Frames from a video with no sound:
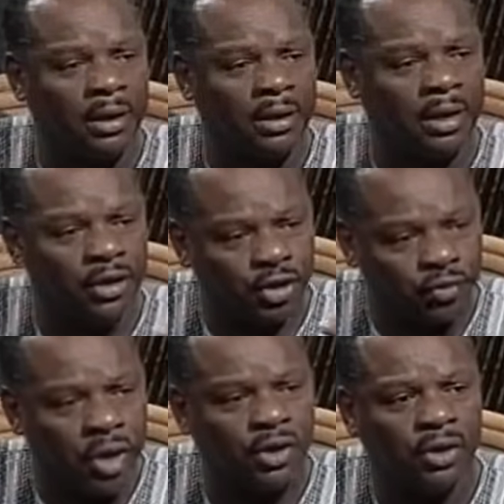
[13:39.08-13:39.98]

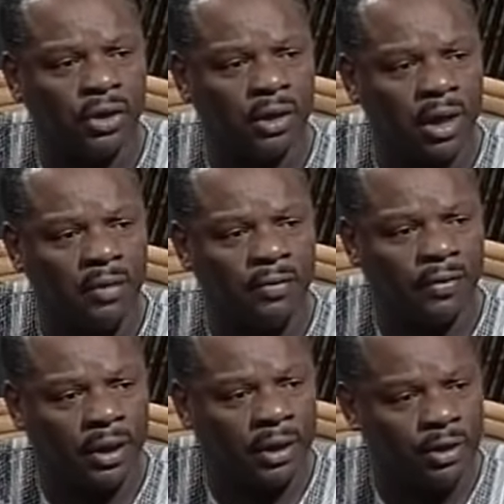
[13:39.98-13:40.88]
construction
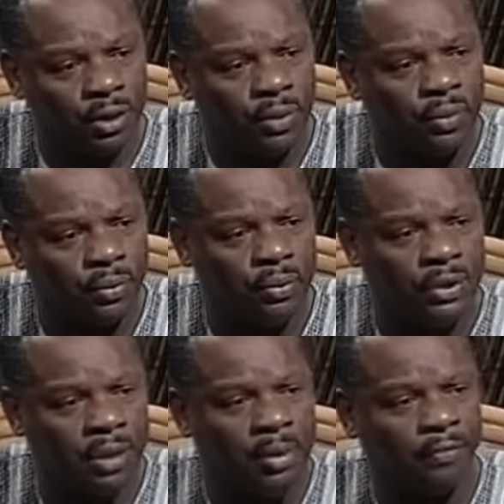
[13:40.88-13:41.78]
of the tombs,
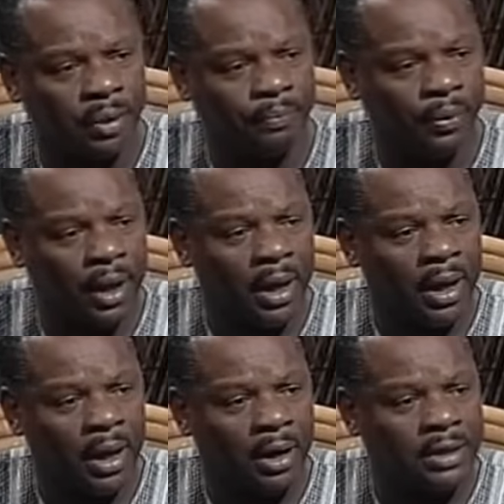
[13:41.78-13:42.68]
some of them
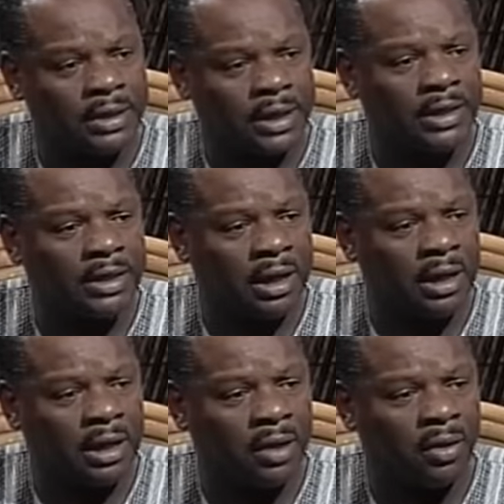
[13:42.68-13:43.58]

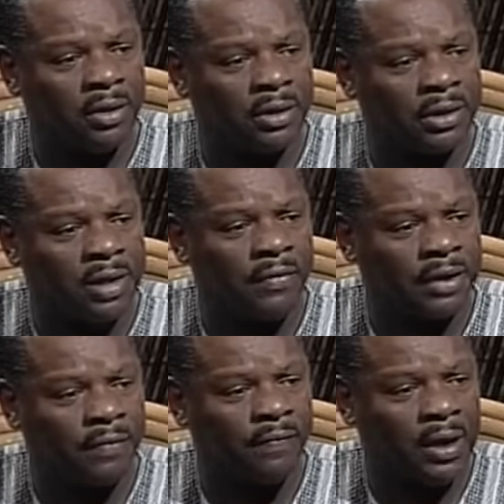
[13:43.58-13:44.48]
60 or
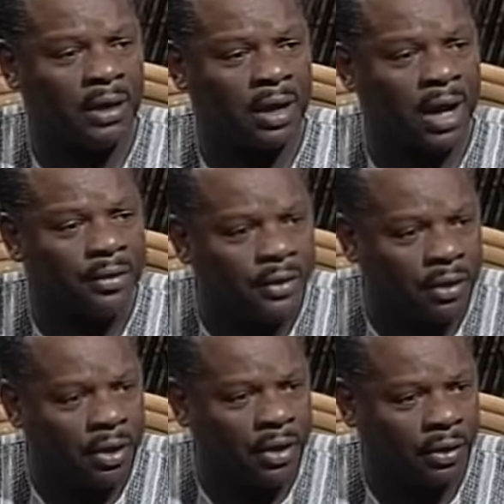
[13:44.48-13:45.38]
70 feet under
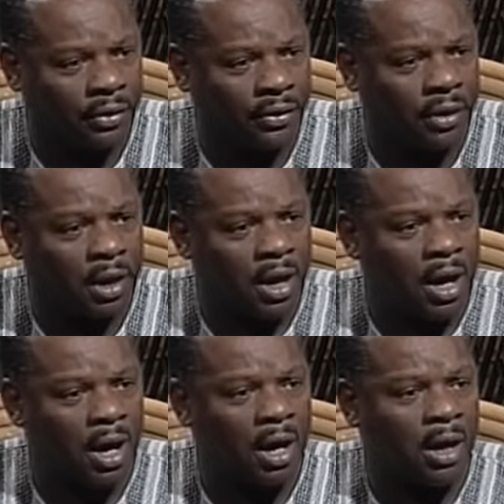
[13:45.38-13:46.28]
the earth,
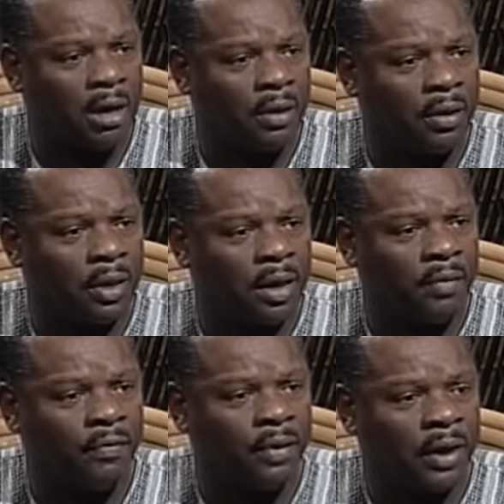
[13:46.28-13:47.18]

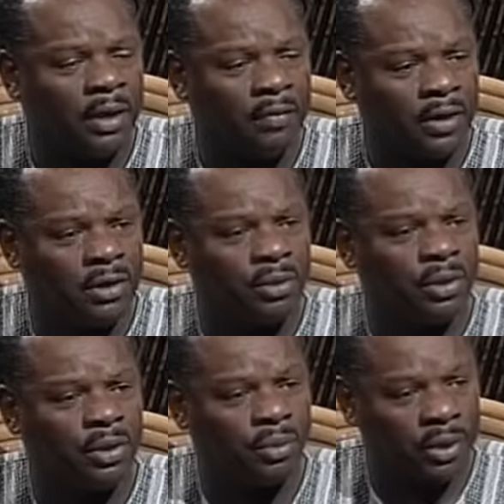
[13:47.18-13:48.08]
of
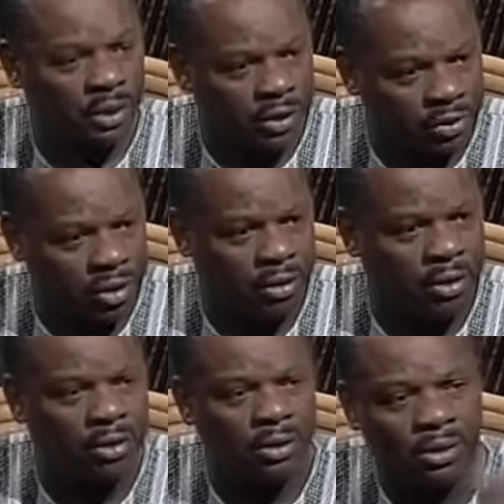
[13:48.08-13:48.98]
individuals who would construct
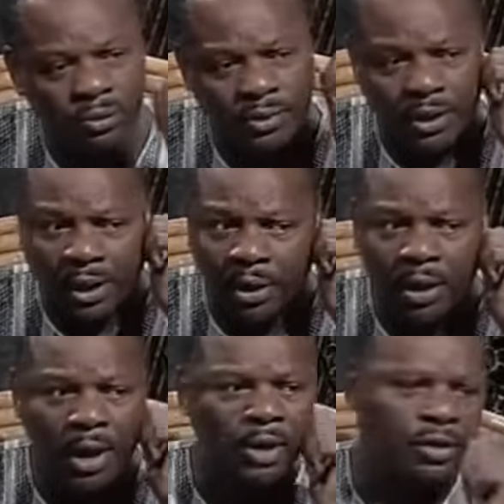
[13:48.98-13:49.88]
their tombs there
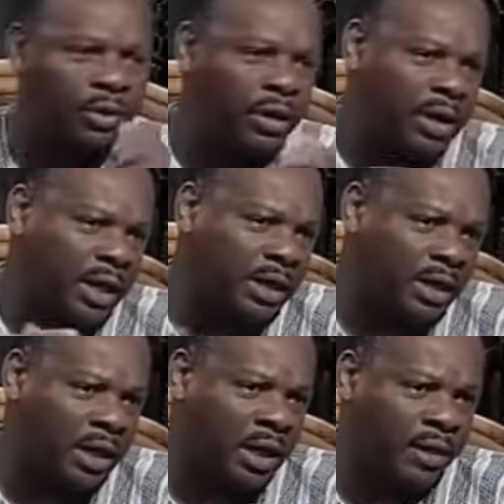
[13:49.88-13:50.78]
so that they
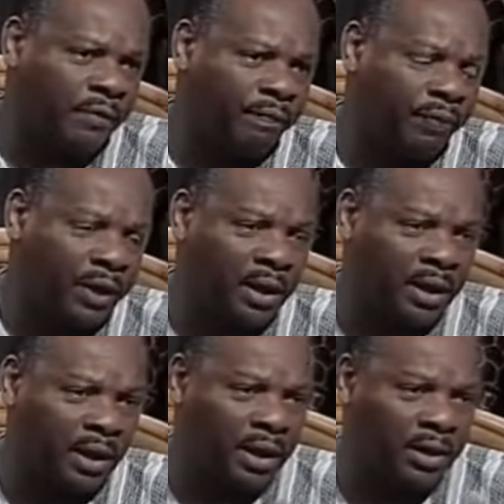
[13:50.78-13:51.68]
could live
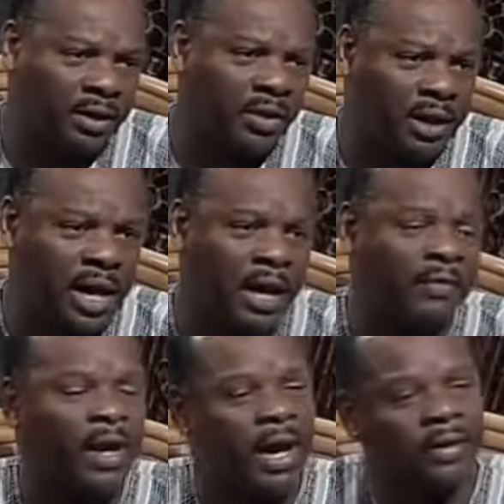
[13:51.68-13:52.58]
in eternal
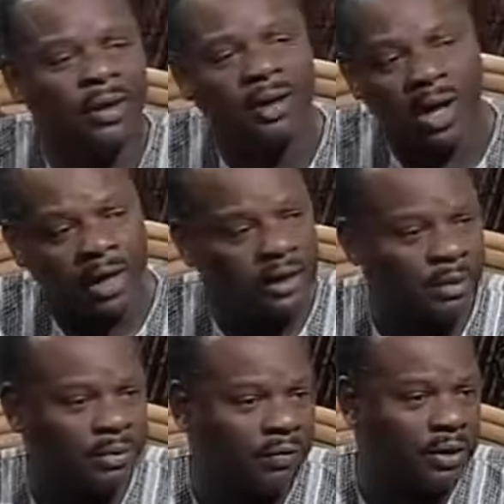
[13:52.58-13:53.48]
life. I think the
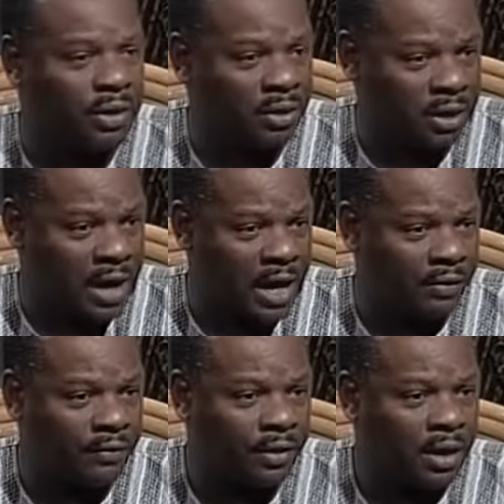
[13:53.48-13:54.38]
concept of eternal
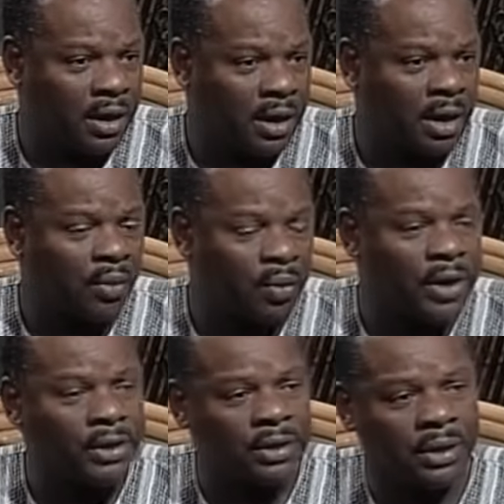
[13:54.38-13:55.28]
life
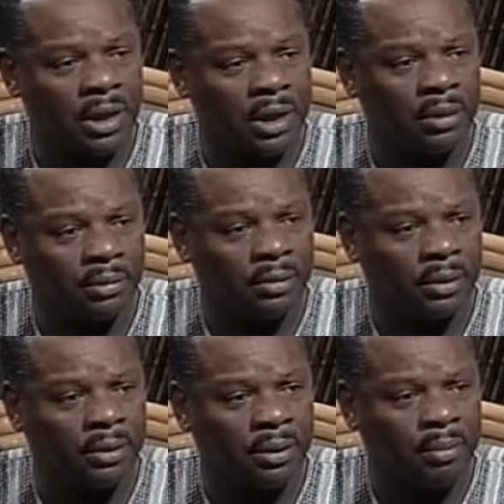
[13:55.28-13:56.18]
was
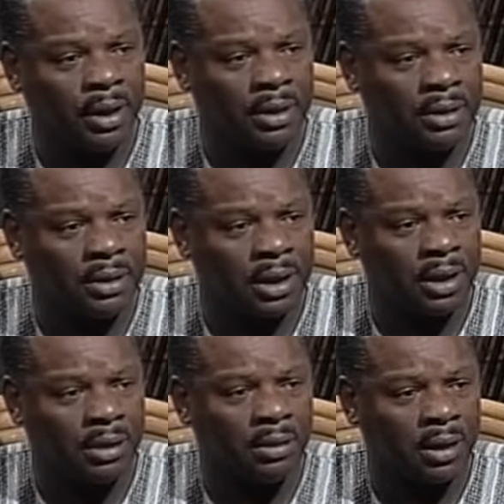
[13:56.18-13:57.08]
the biggest
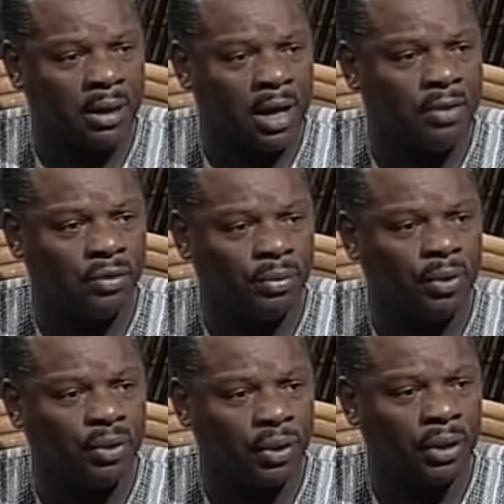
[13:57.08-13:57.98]

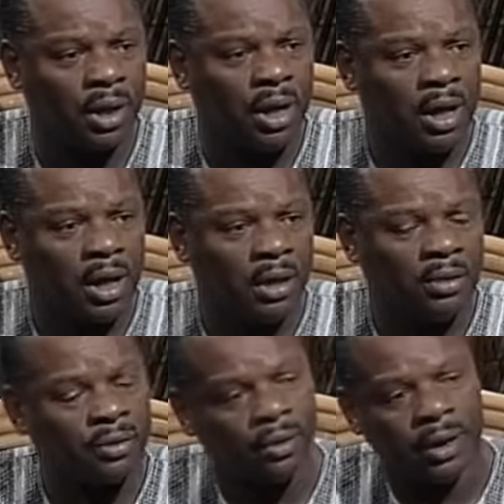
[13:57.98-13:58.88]
contribution
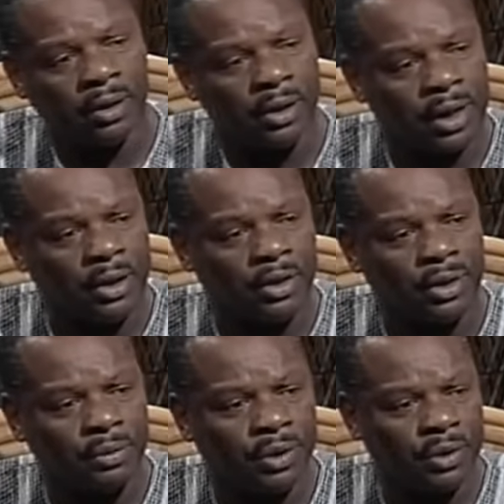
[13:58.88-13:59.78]
that the
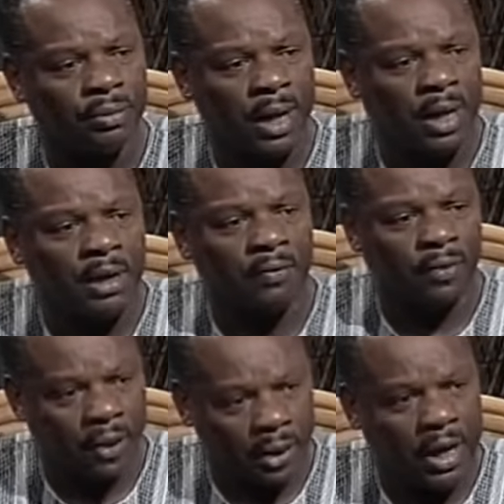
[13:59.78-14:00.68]
Egyptians made, if
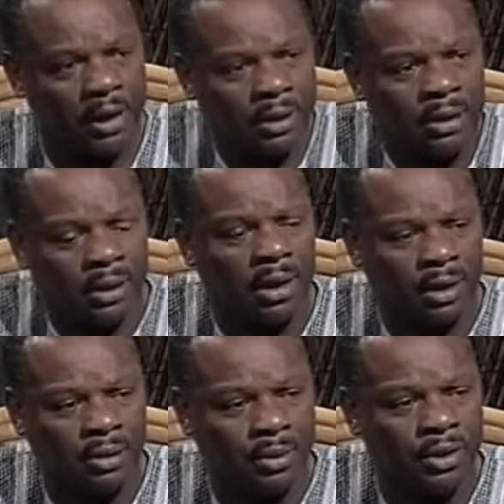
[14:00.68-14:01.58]
you look at
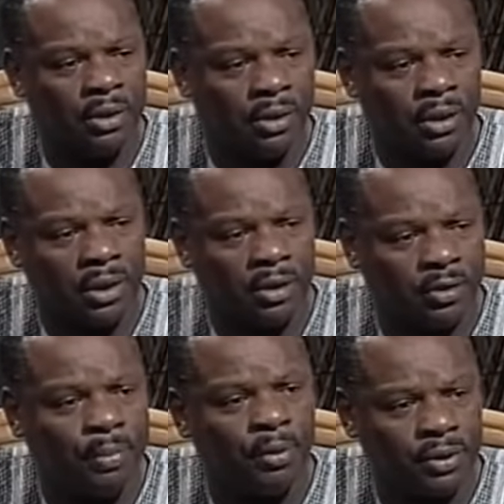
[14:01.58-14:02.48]
the
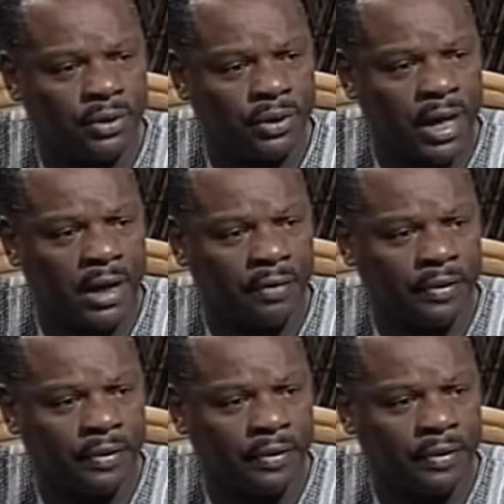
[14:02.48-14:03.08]
spiritual side of it.